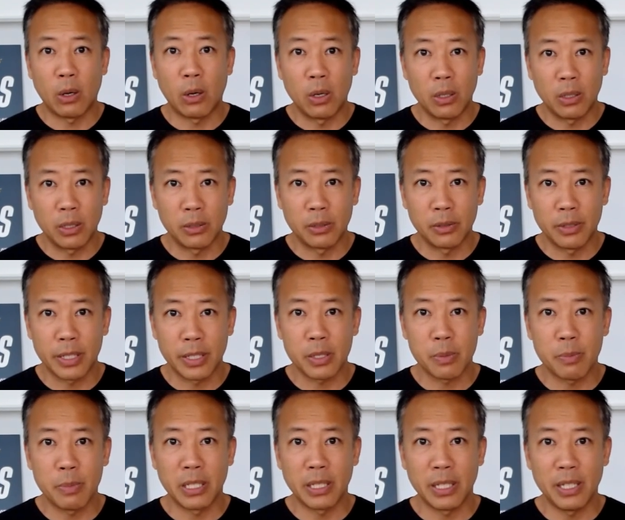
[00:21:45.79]
All other
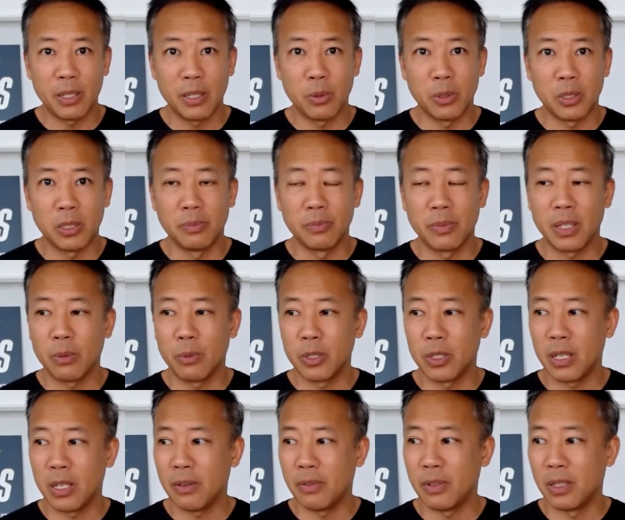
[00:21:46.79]
things being equal. And when
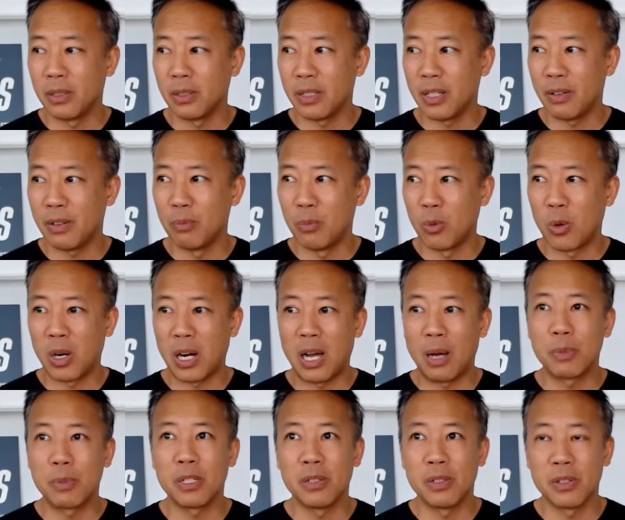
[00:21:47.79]
you have a you have more
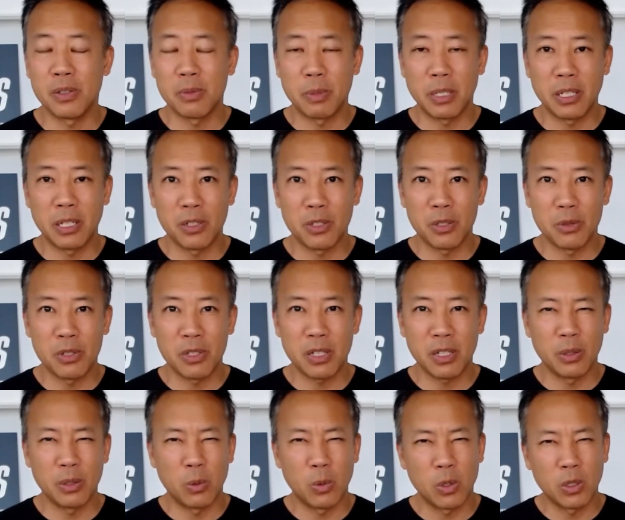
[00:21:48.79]
options because you
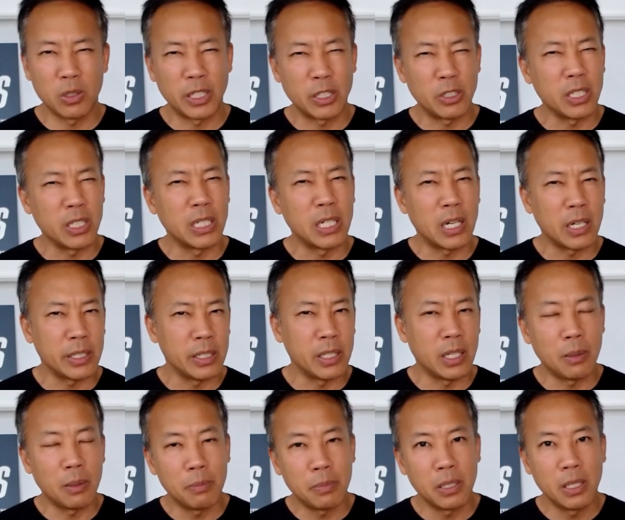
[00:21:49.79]
see the world and you cut it
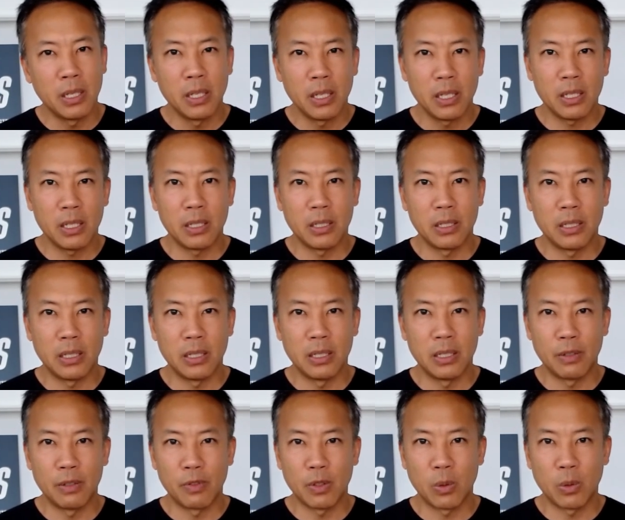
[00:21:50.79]
up in
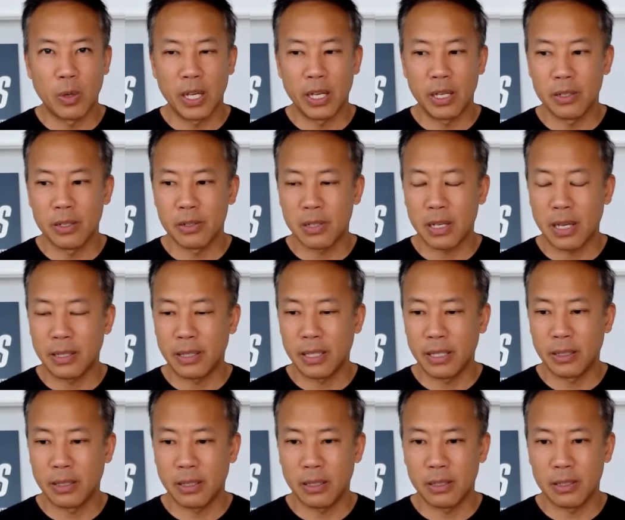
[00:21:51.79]
in different ways. I
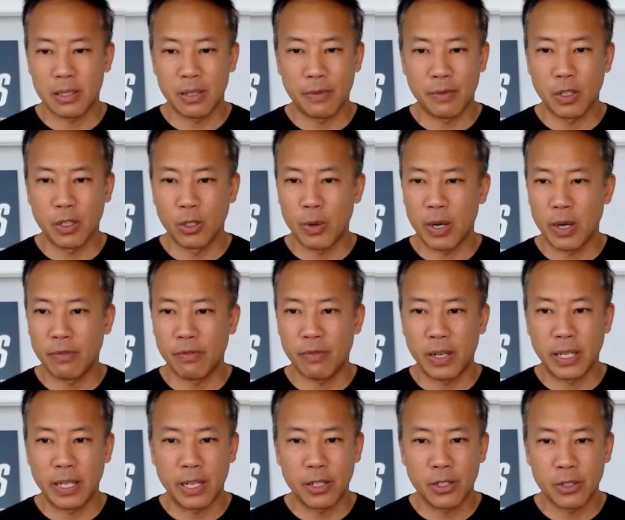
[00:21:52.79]
think as if you're a great
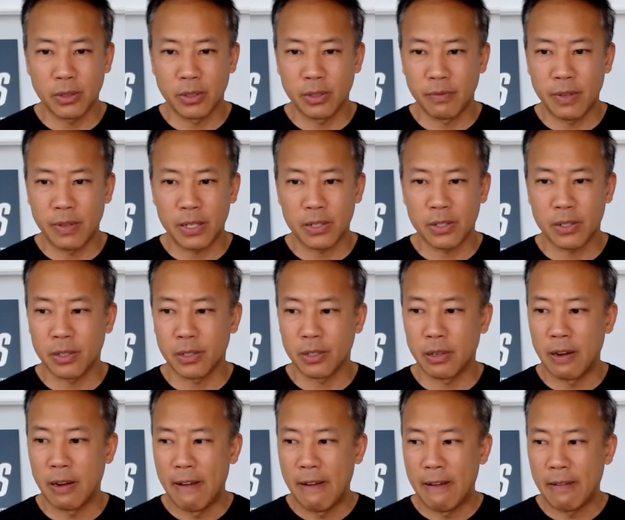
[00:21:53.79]
financial investor,
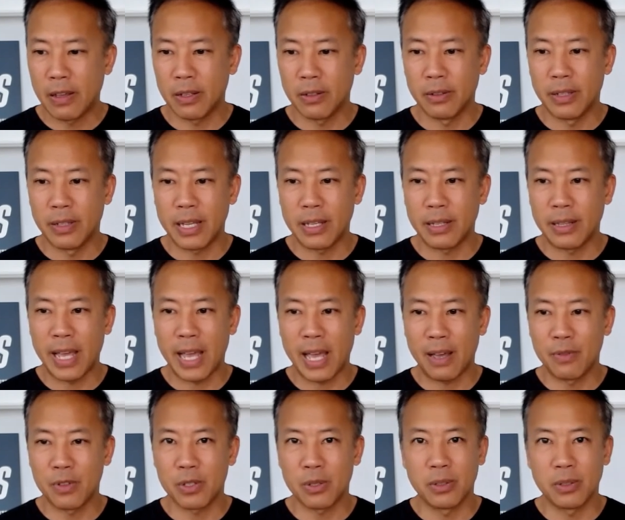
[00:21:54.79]
you know, they they
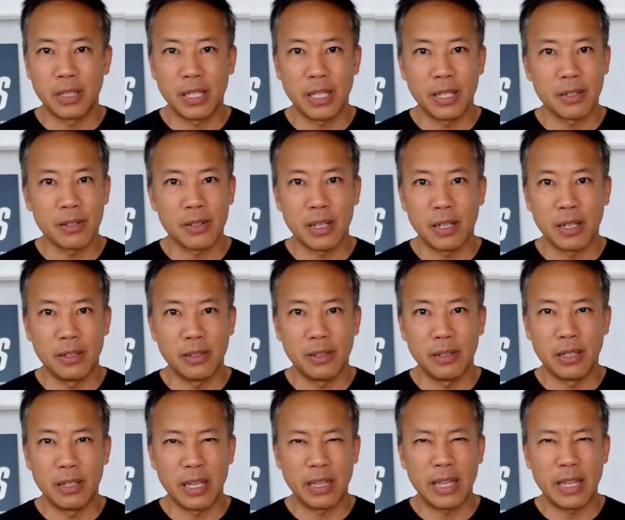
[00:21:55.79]
have certain things that
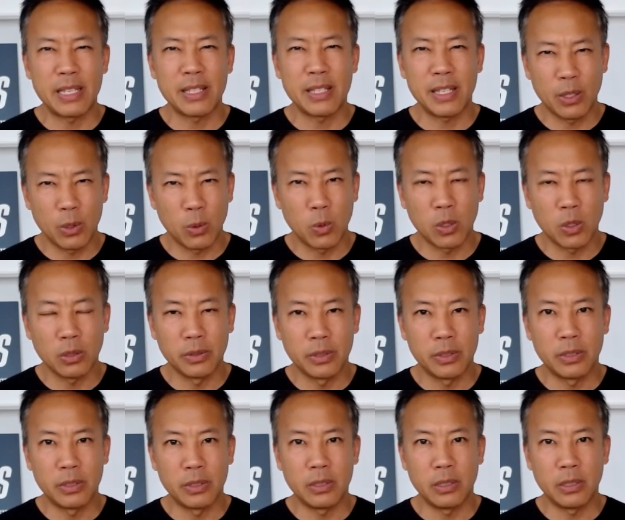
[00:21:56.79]
they they see the world
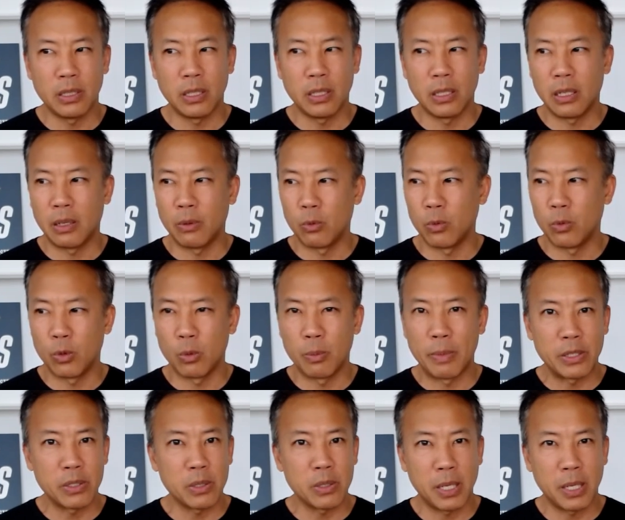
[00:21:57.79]
uh, through
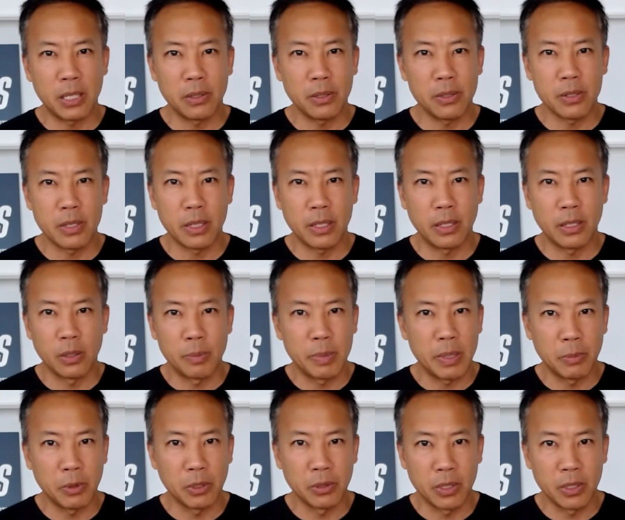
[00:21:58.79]
mental models that other
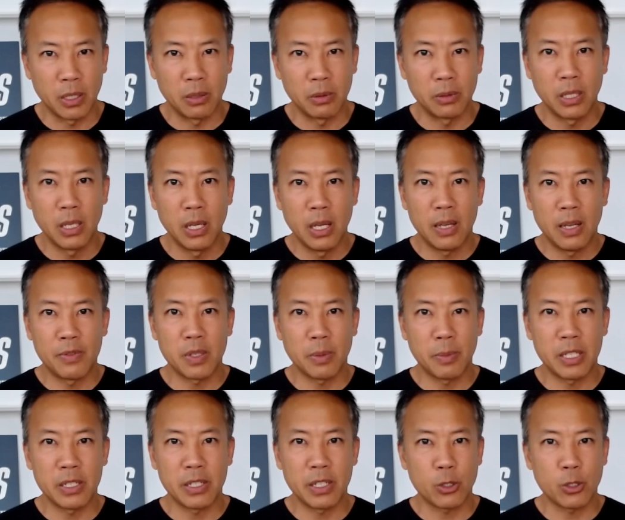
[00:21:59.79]
people don't.
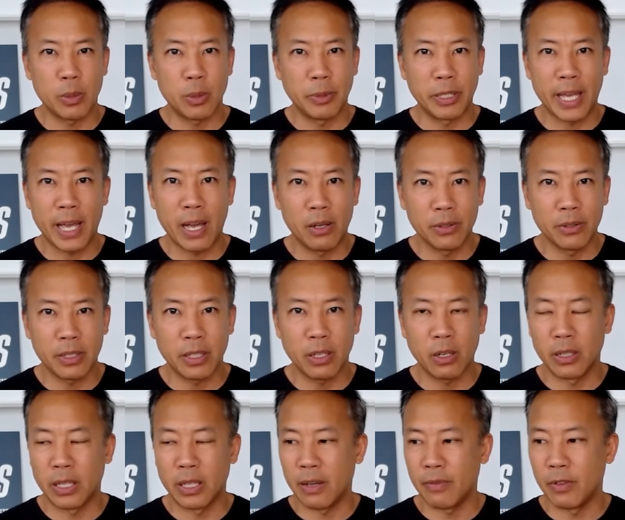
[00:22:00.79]
Somebody's extremely healthy
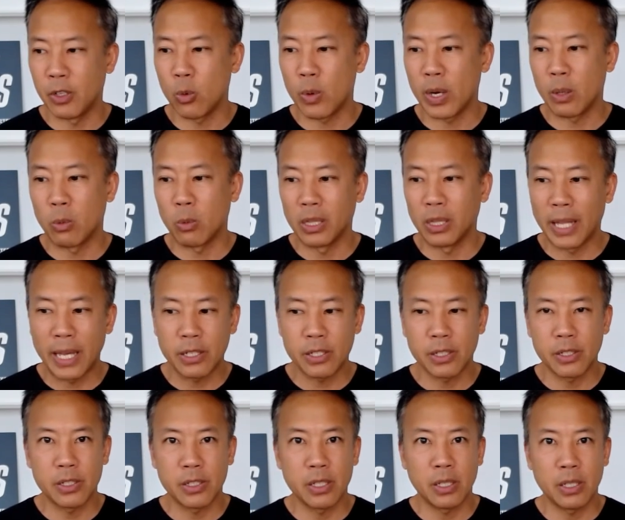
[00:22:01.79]
or they have a great
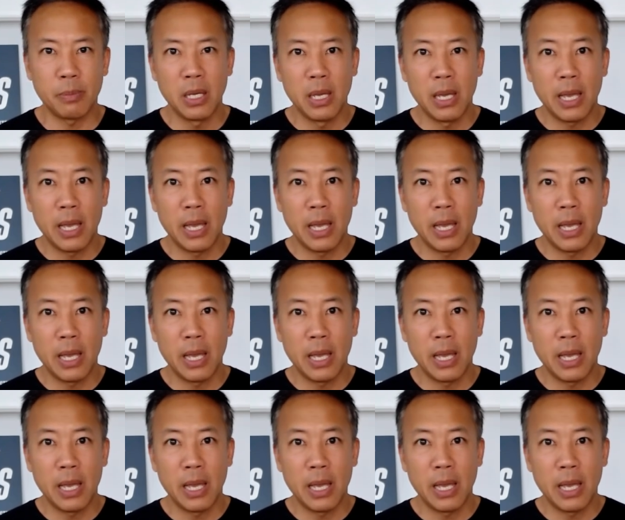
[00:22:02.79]
relationship.